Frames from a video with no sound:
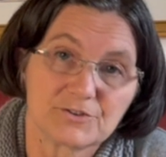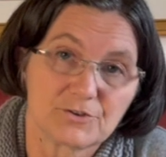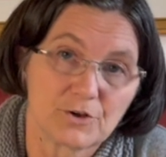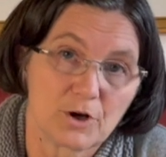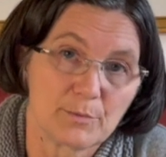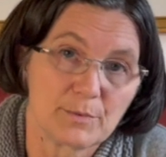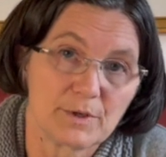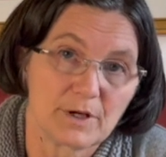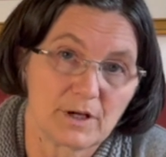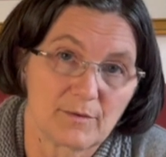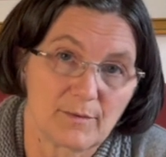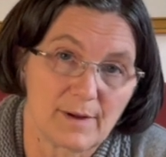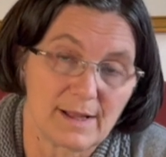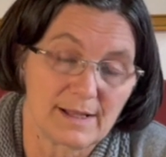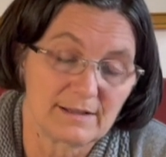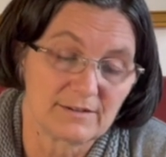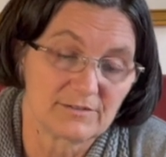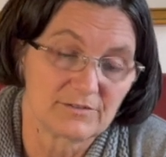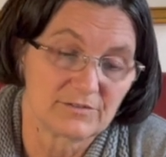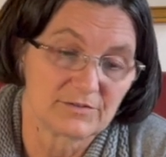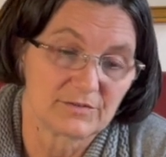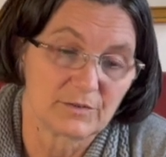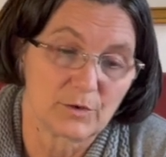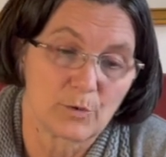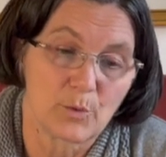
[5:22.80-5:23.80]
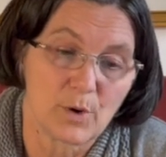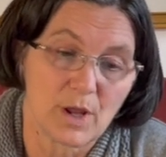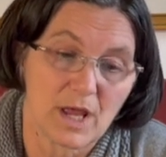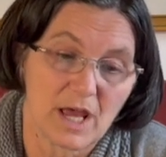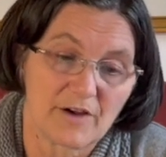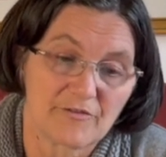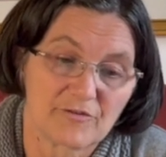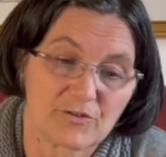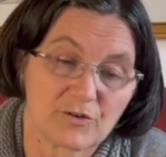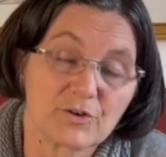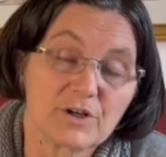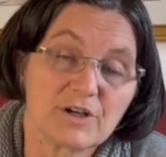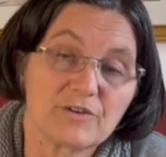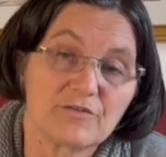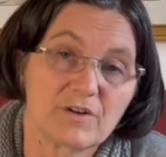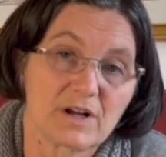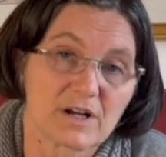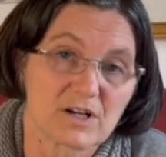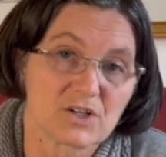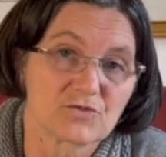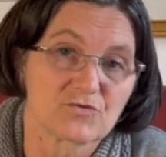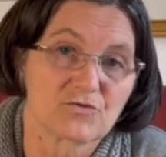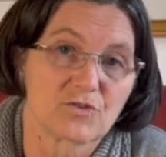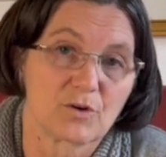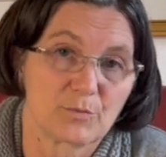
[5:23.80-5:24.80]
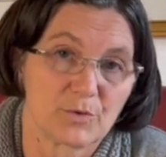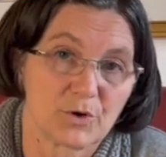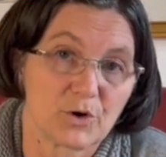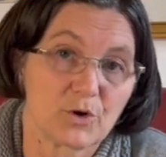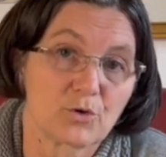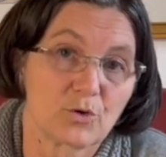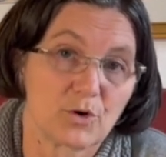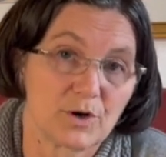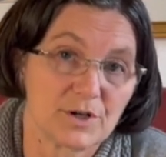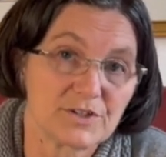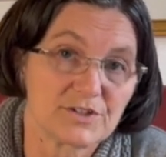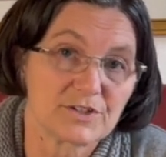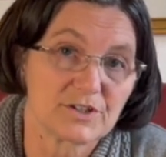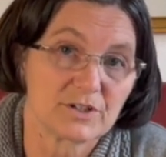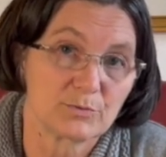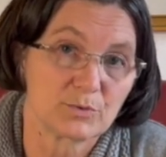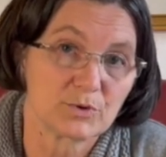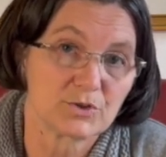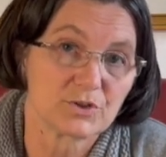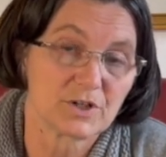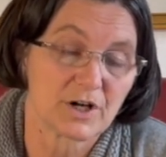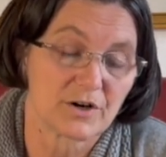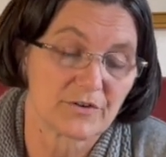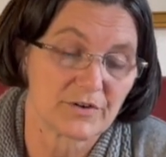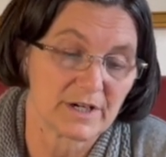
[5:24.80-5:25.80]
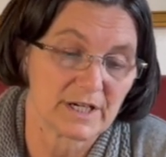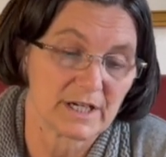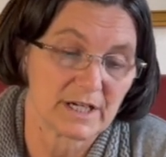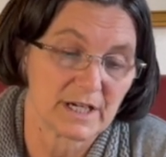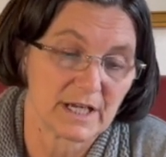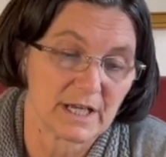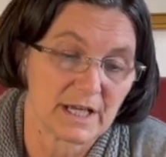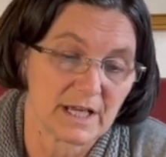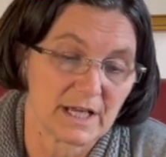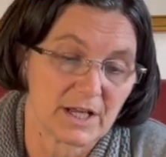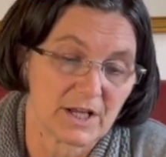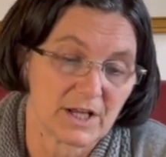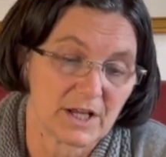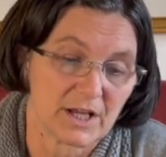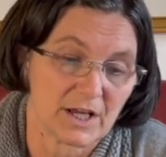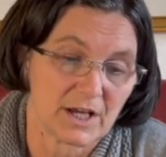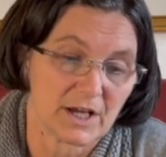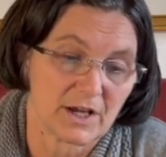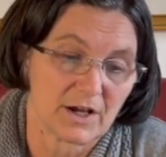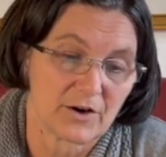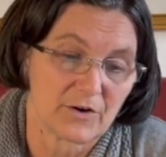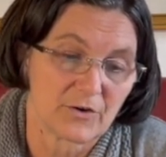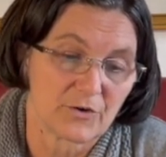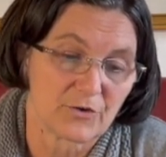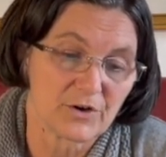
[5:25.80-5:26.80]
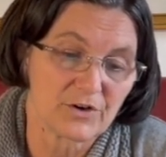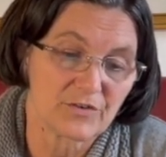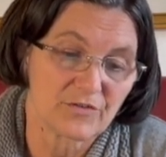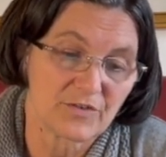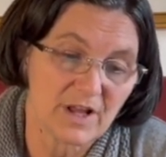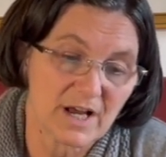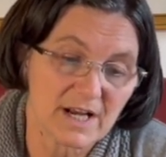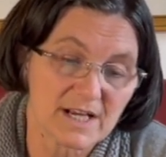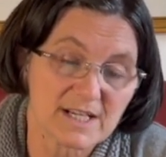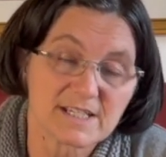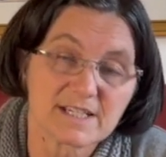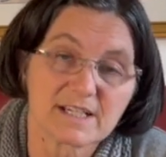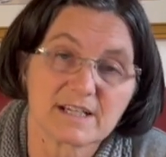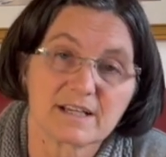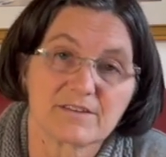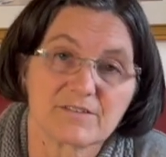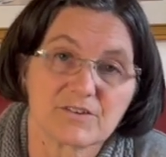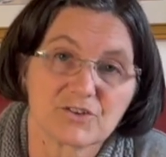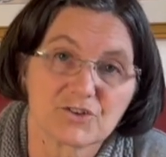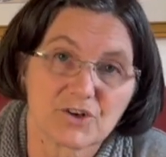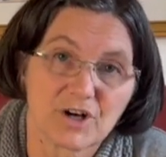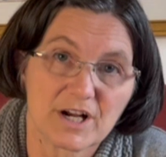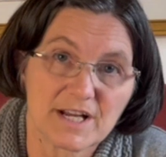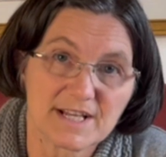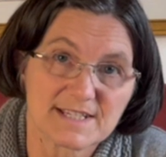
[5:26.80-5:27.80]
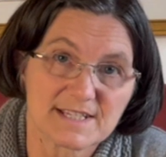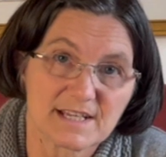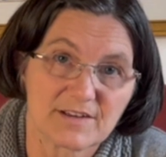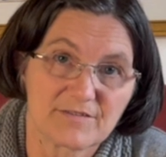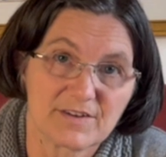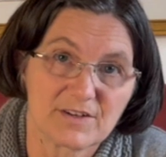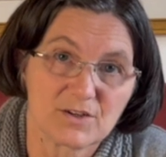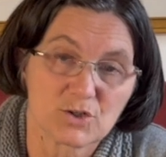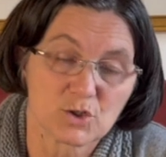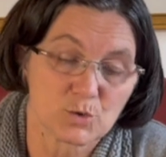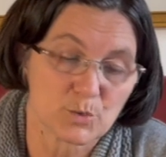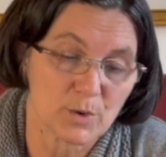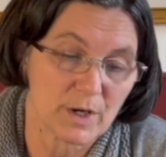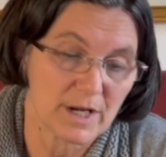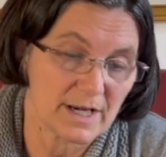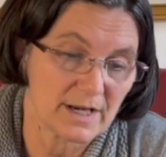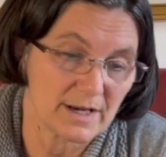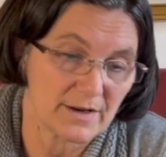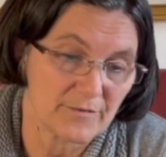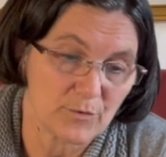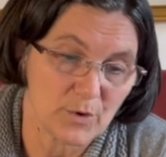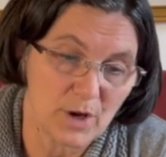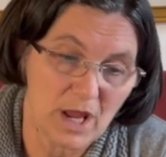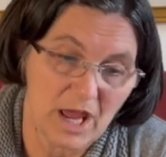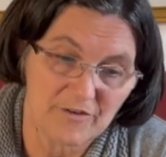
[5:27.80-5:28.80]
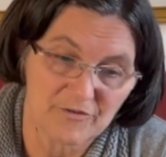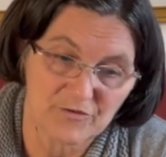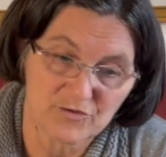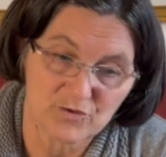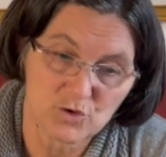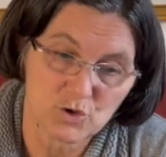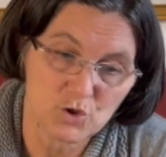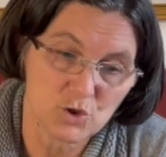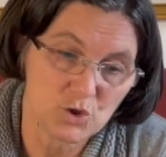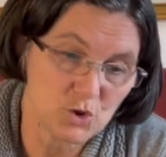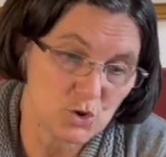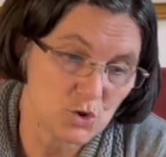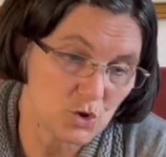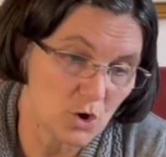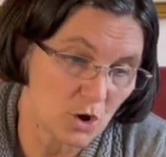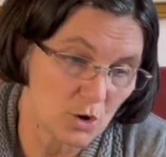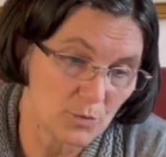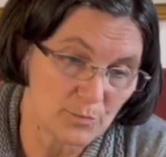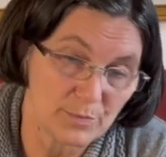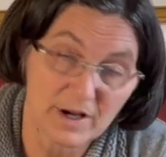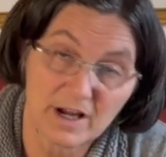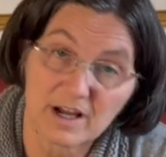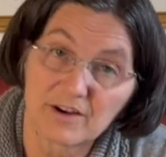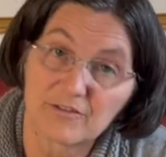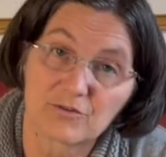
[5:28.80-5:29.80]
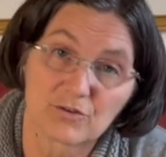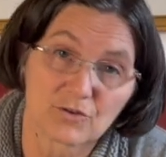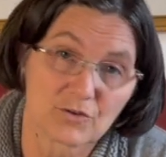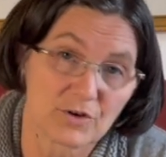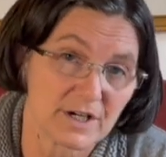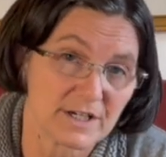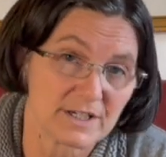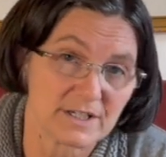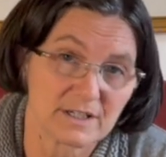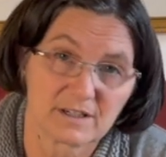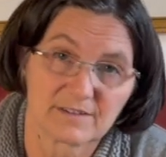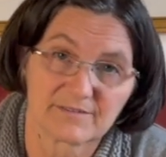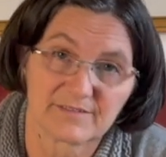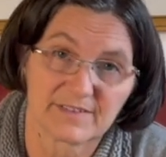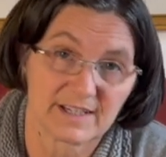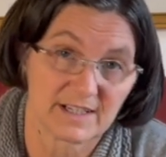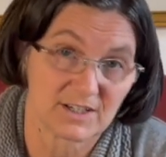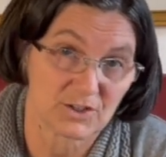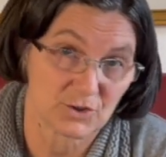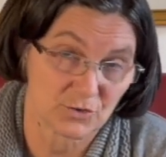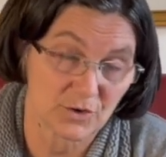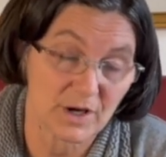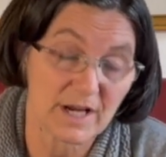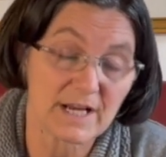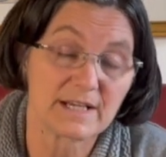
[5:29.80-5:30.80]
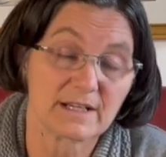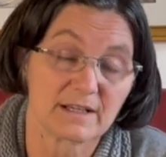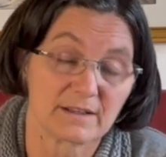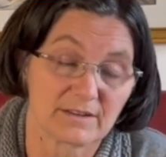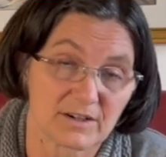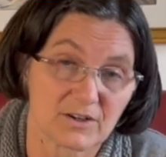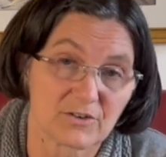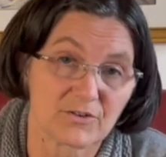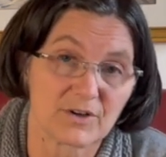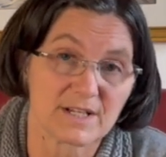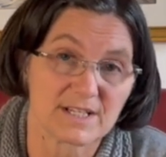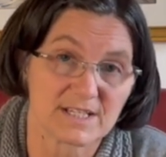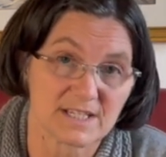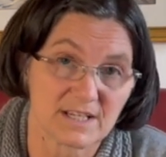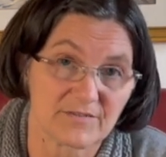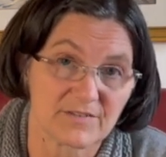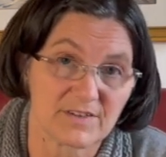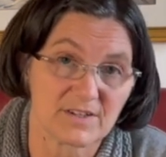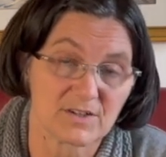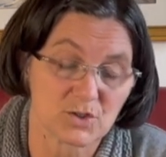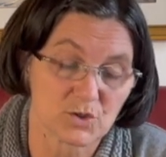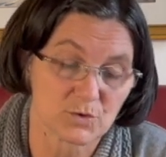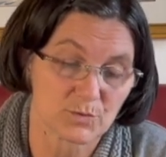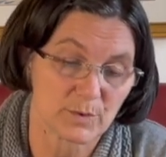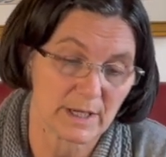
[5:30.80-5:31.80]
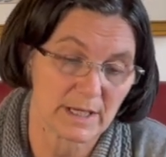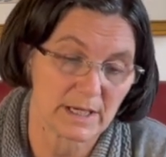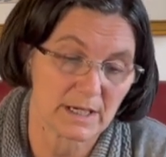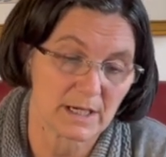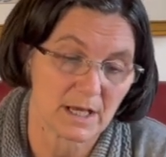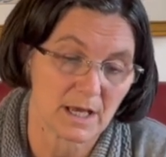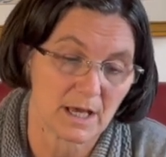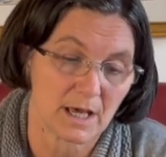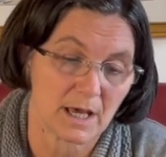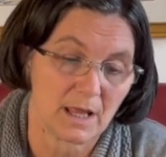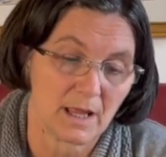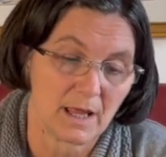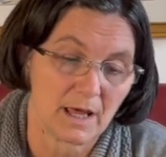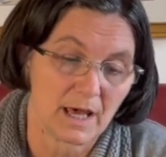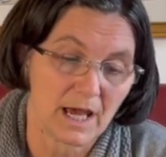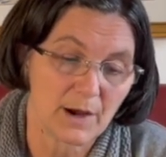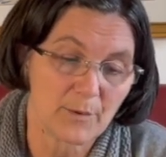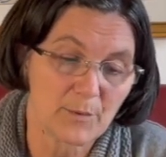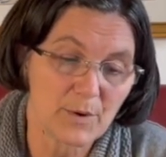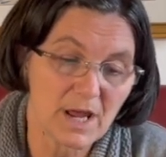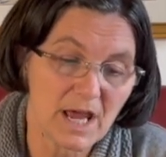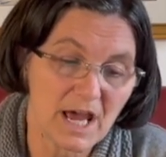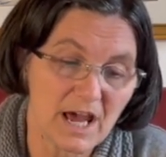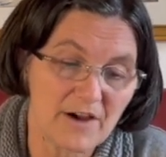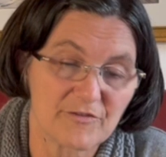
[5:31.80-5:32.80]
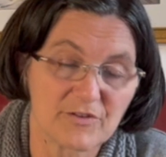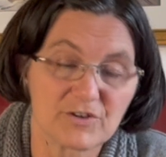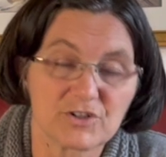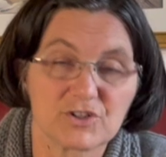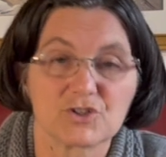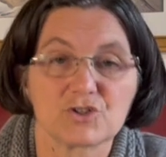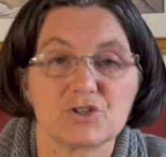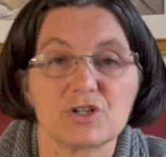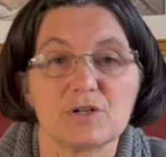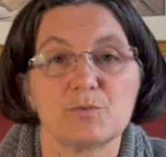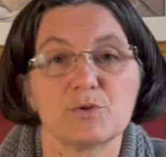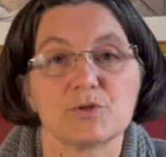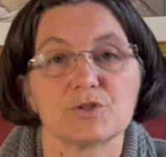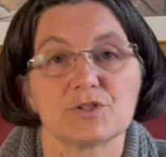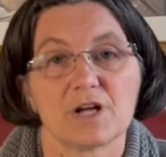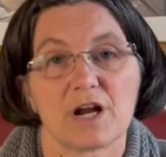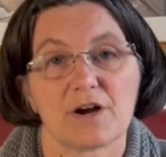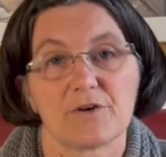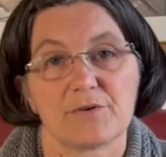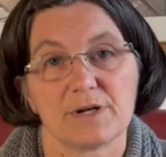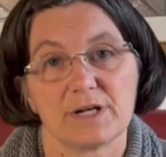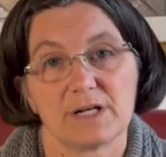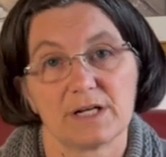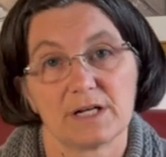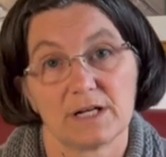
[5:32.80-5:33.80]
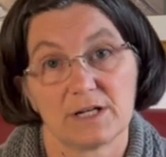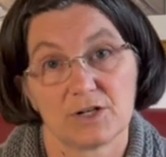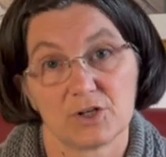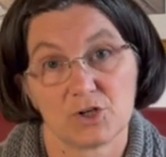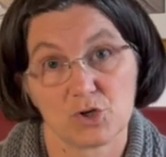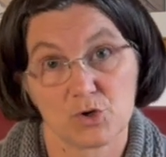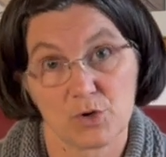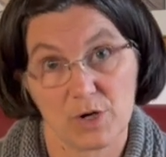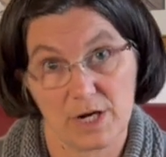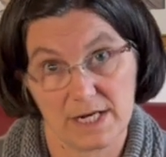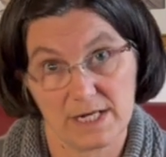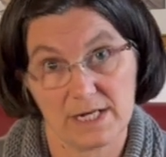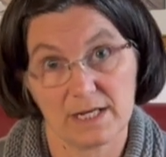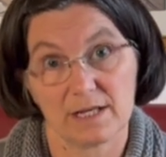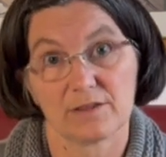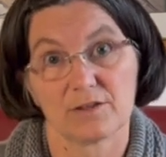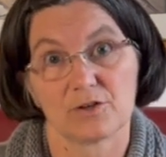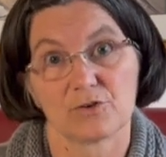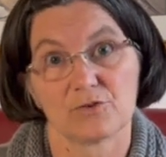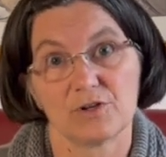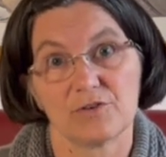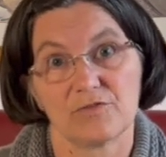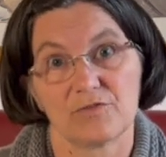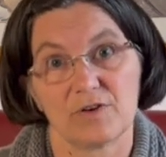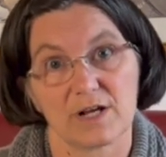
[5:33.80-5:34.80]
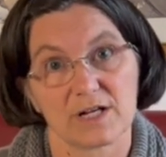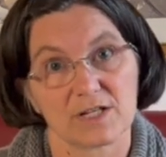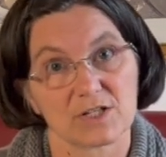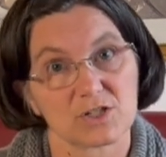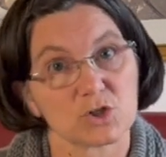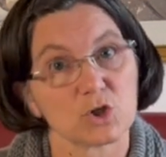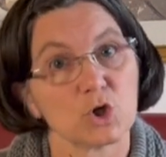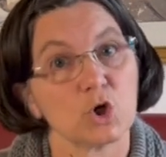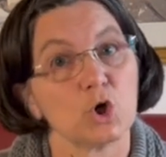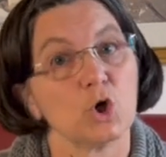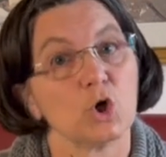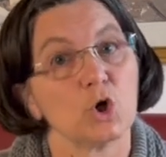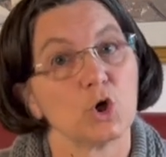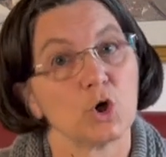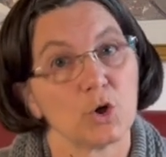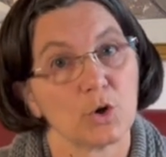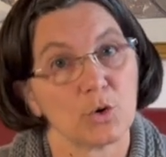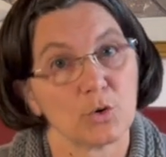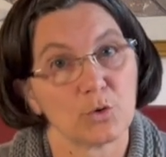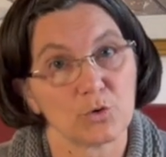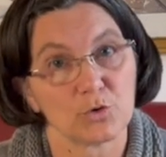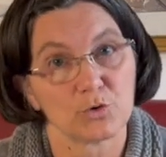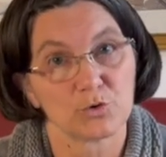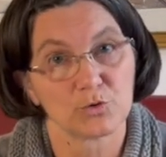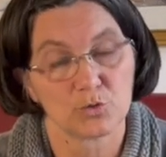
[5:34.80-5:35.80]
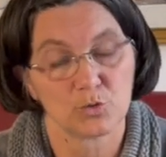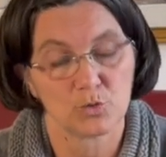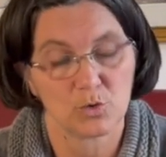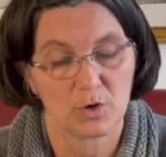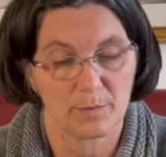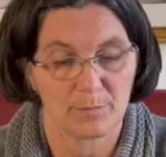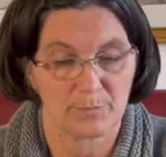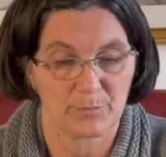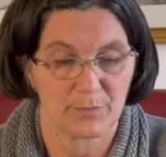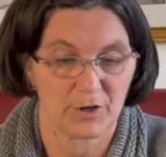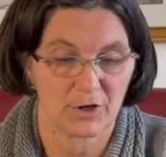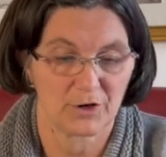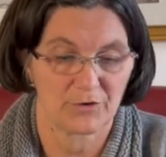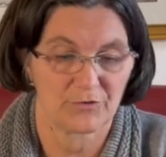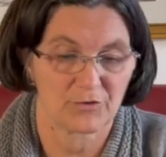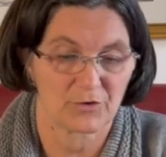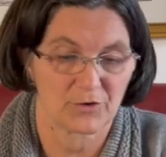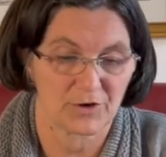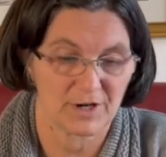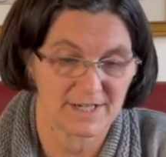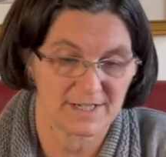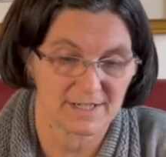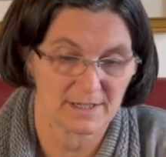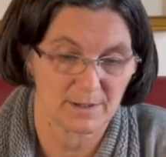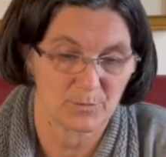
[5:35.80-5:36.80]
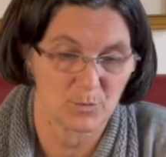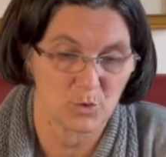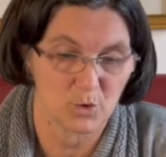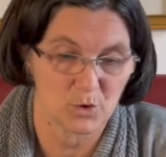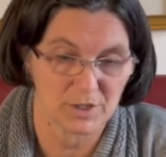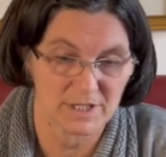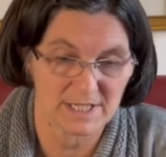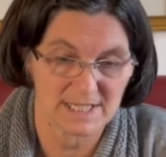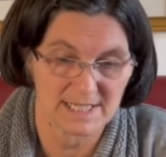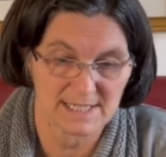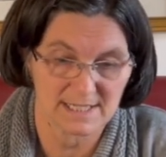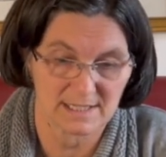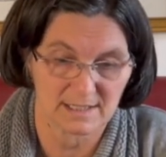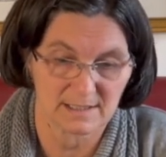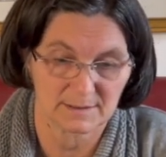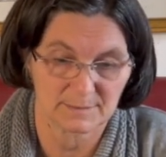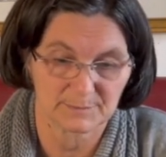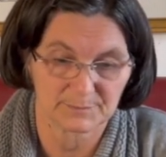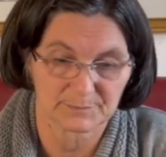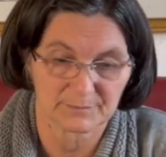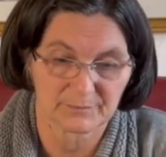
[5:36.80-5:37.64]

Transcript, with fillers: terminal valve, we have a reflux from a groin tributary, refluxing in the great saphenous vein, we have no perforating vein draining the great saphenous vein, and we have a tributary draining the reflux to a perforator more distal.